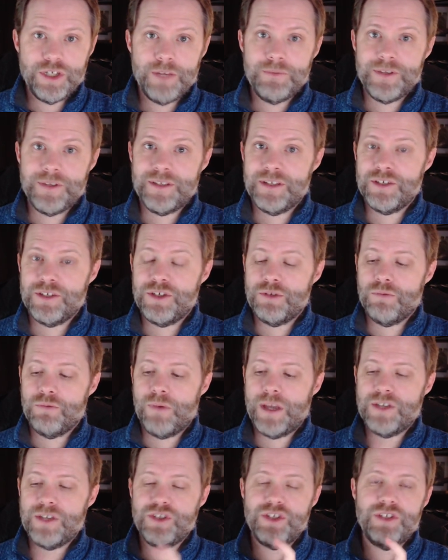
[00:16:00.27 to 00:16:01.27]

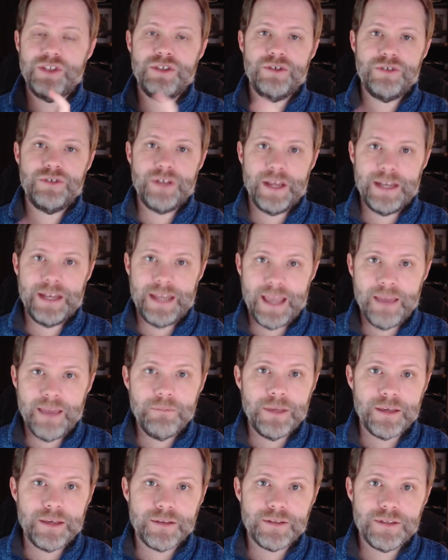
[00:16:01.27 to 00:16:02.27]
situations, or
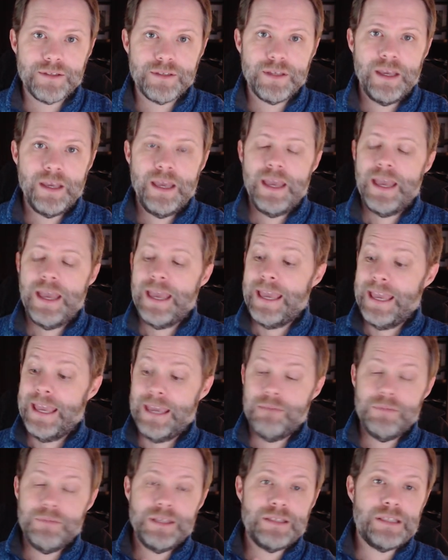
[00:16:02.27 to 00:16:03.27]
dynamics.
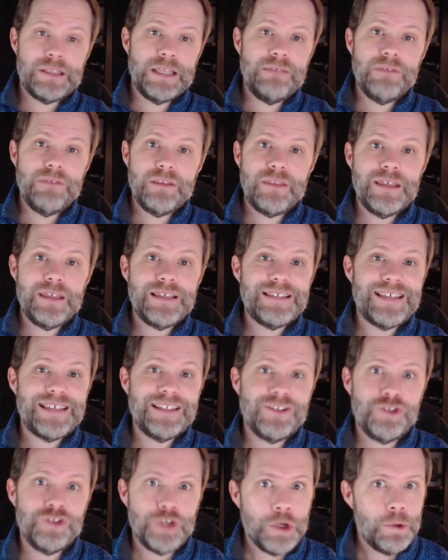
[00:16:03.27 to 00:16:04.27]
It means leaving things
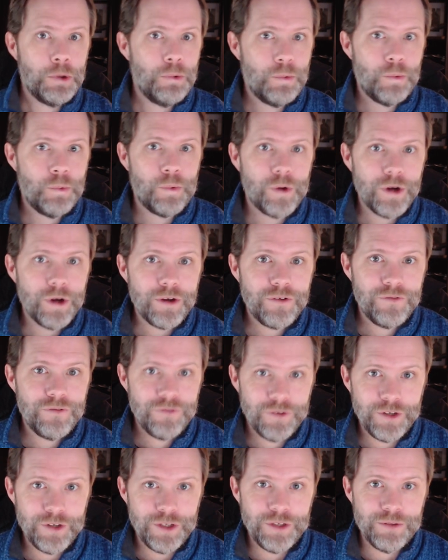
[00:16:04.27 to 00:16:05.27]
that don't work
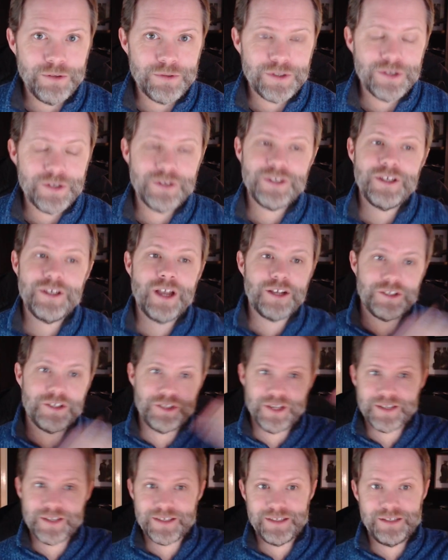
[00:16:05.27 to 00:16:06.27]
for you. So it's not
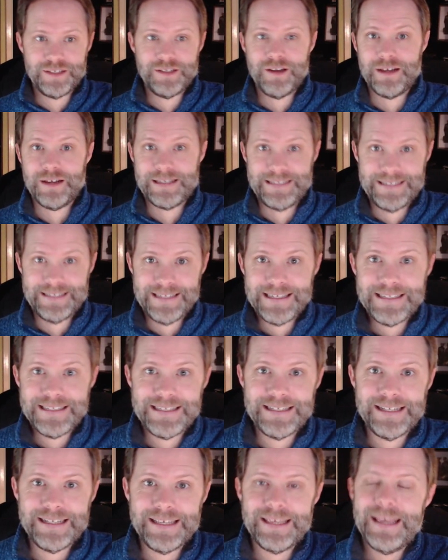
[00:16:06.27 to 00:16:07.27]
just the
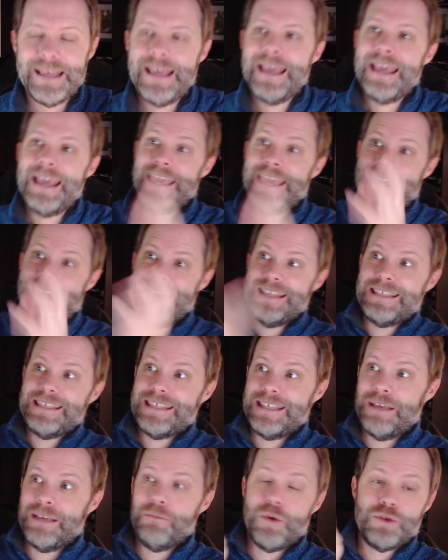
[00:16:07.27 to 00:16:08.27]
toxicity. It's
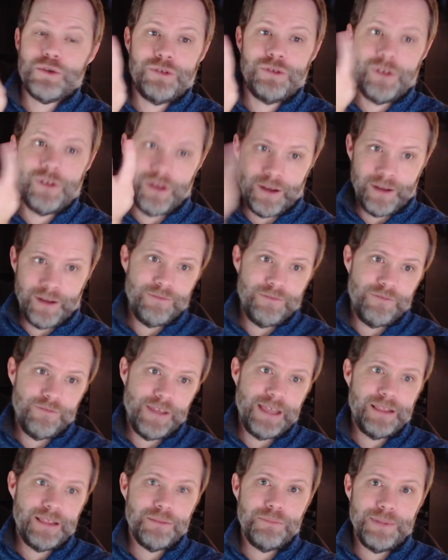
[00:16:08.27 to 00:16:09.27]
the emotional
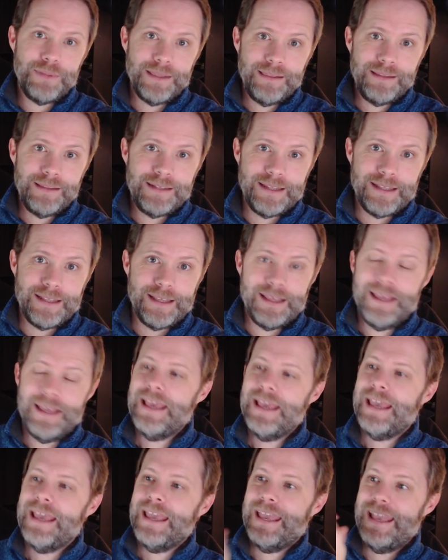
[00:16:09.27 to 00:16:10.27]
unavailability.
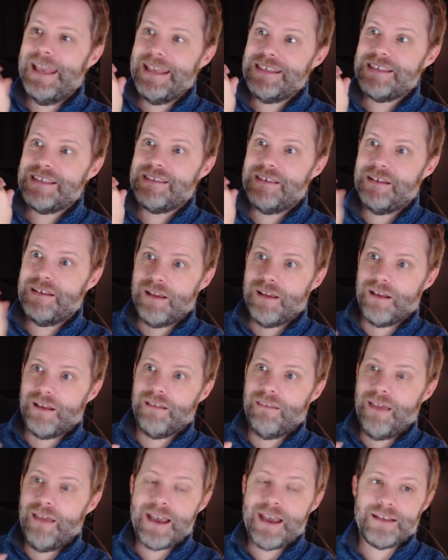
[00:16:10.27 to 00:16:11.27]
It's the
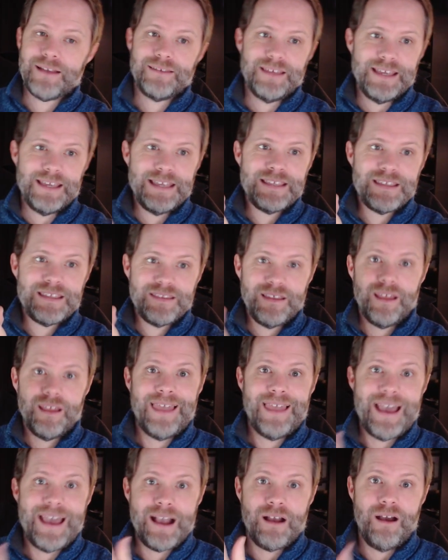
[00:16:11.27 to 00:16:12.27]
neglect. It's the
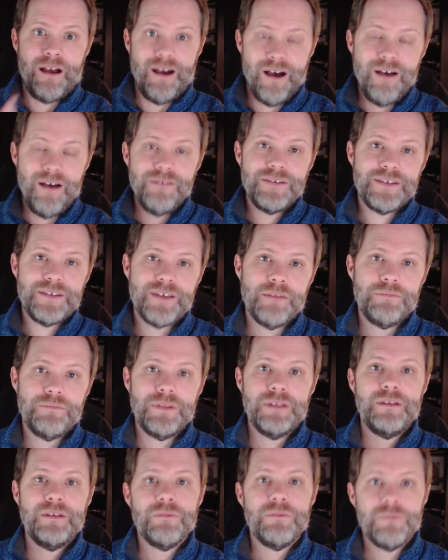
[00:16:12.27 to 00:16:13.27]
lack of
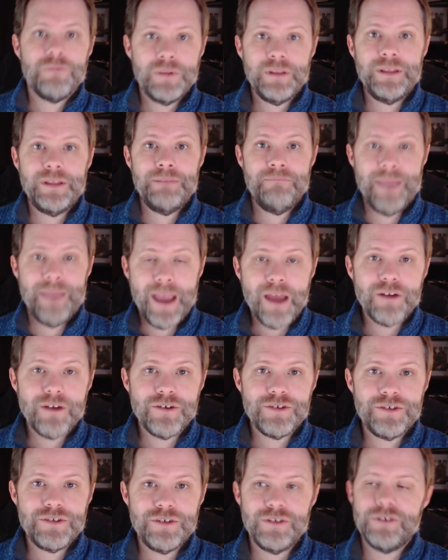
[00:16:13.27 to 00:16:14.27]
something that really
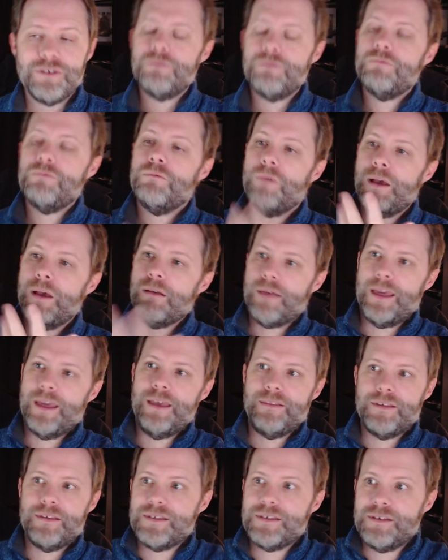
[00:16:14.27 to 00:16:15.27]
matters to you. Well, hey,
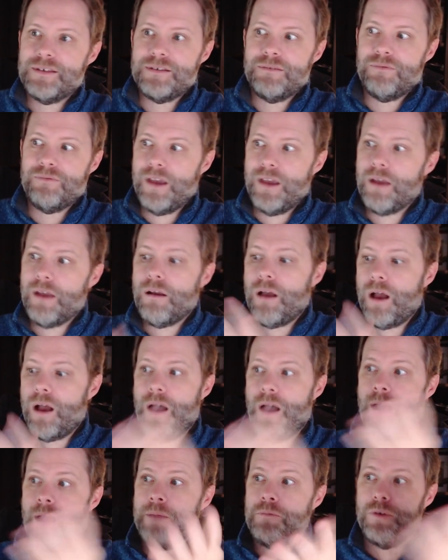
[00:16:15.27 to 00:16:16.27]
this isn't there.
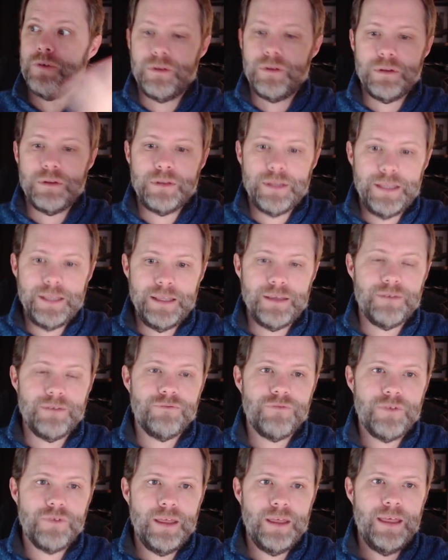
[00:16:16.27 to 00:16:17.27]
I'm going to leave.
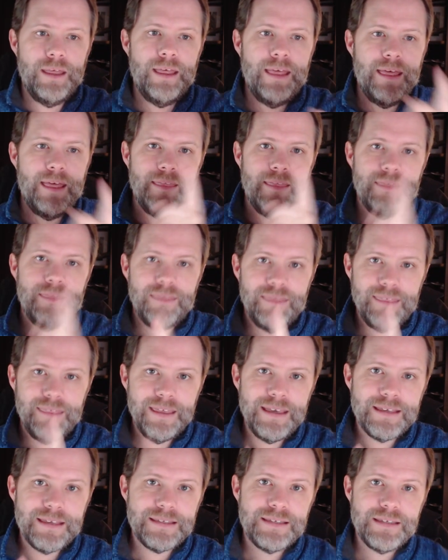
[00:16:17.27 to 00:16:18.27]

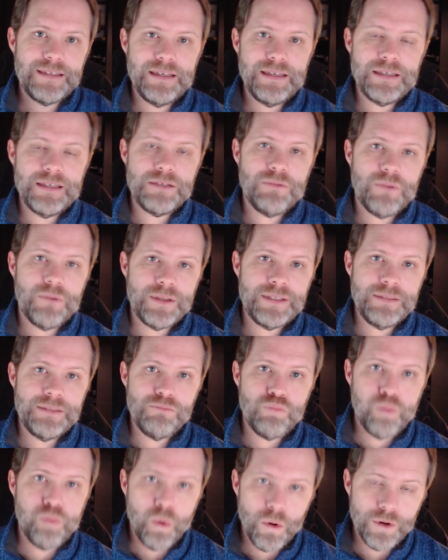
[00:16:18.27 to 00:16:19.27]
This is what's
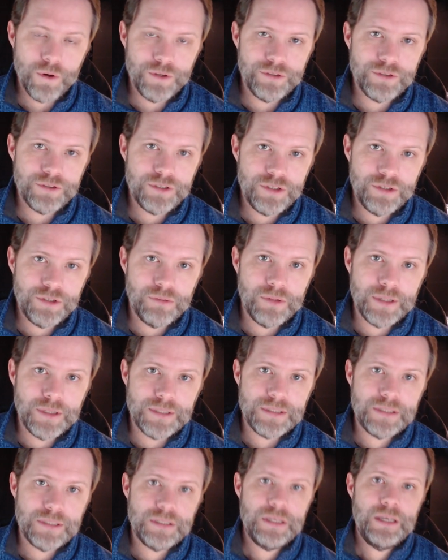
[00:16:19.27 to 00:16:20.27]
important to
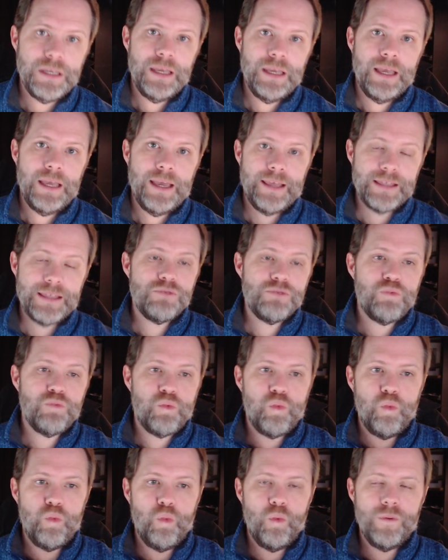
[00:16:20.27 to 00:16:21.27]
us.
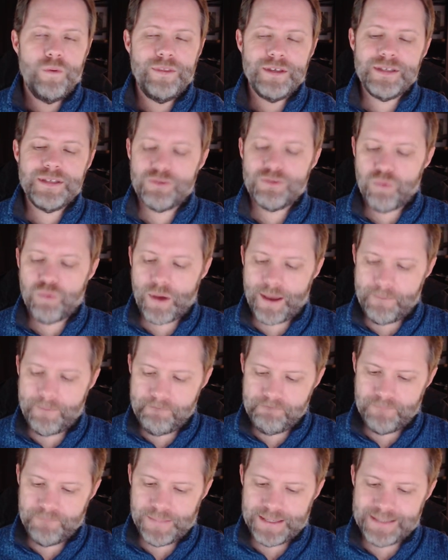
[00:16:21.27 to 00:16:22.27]
This is what
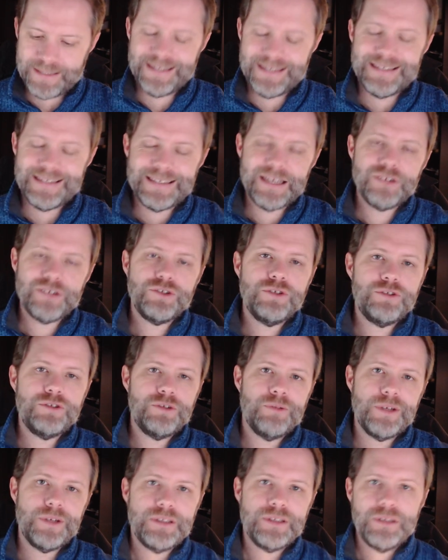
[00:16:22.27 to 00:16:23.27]
is essential
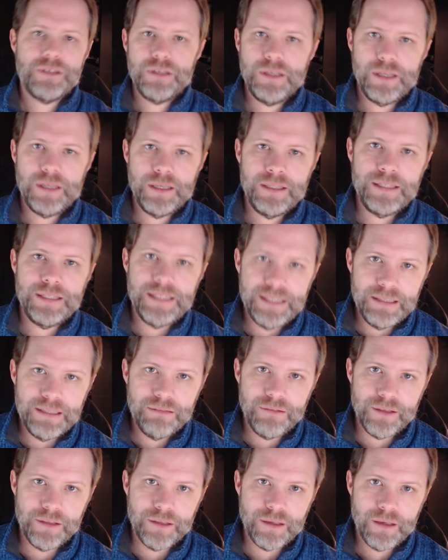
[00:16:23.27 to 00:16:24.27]
to us in
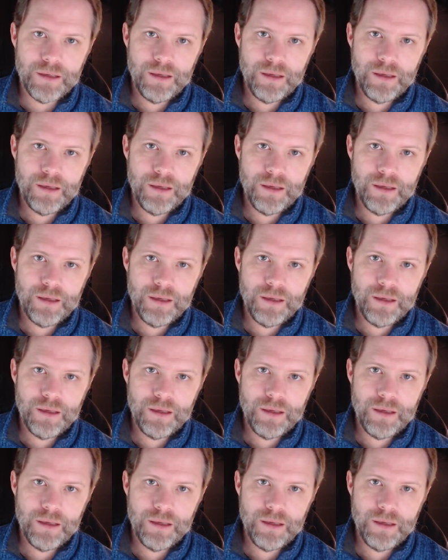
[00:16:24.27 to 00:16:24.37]
healing